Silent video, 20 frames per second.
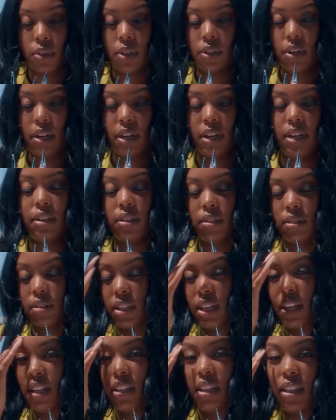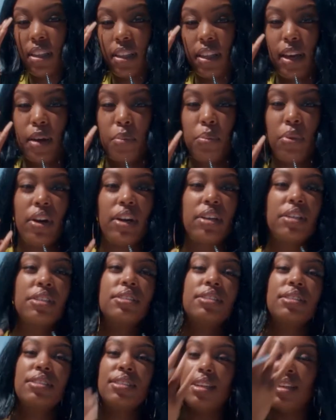Okay, now that that part
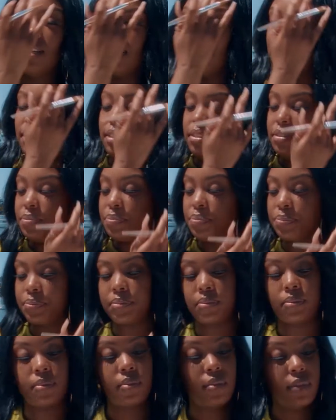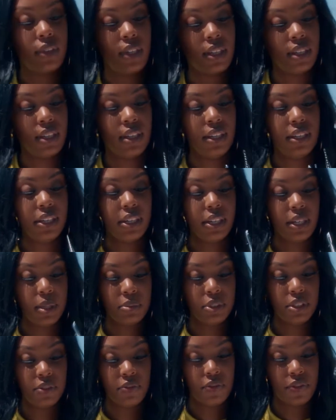is done, here
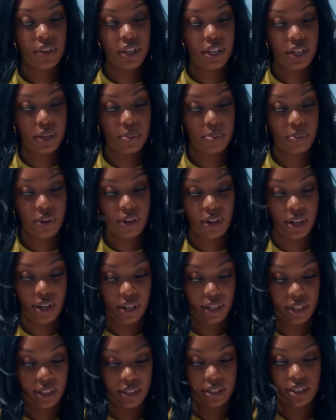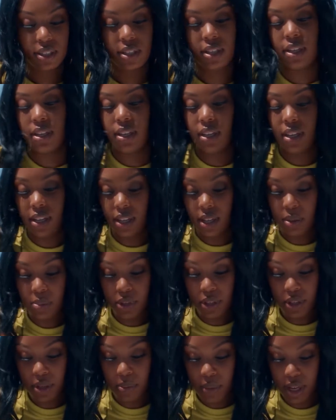comes the fun part. I'm
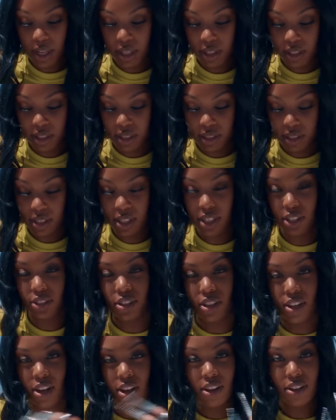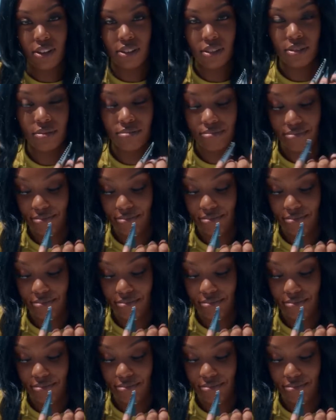gonna make these nails long,